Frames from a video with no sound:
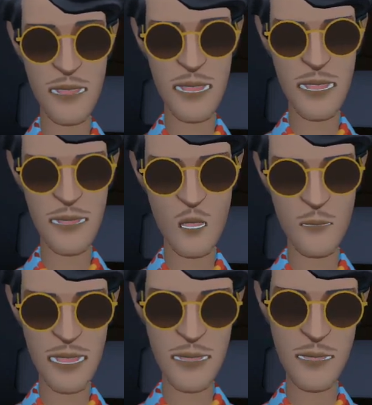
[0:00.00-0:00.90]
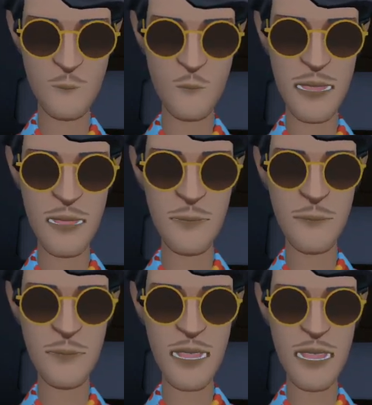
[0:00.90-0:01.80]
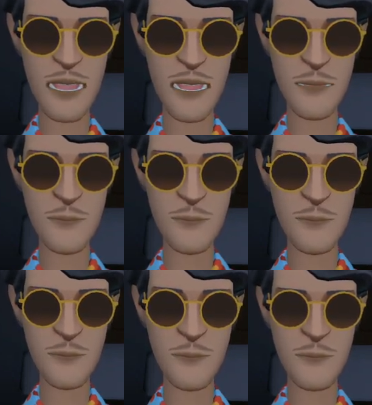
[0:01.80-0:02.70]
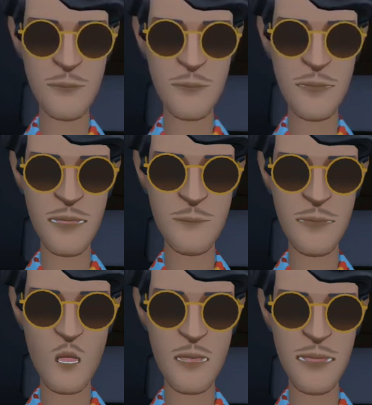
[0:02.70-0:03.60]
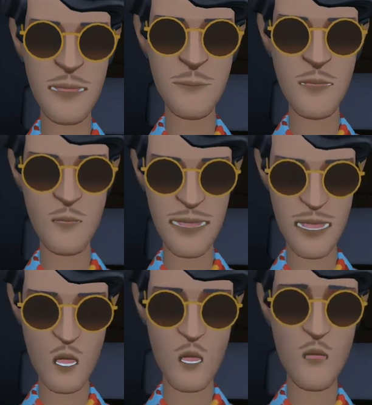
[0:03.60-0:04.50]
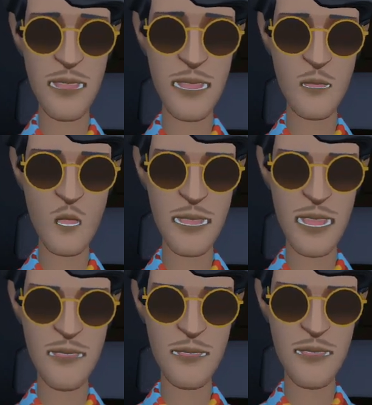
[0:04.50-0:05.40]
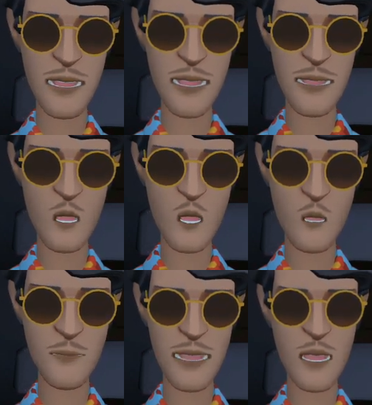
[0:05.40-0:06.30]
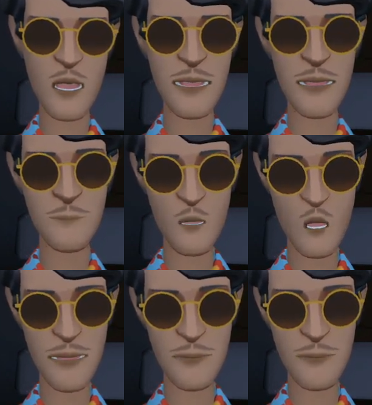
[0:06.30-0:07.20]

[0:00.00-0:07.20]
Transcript: days to make so please be patient. I'll probably post a short video during the 5 days to not make you guys bored.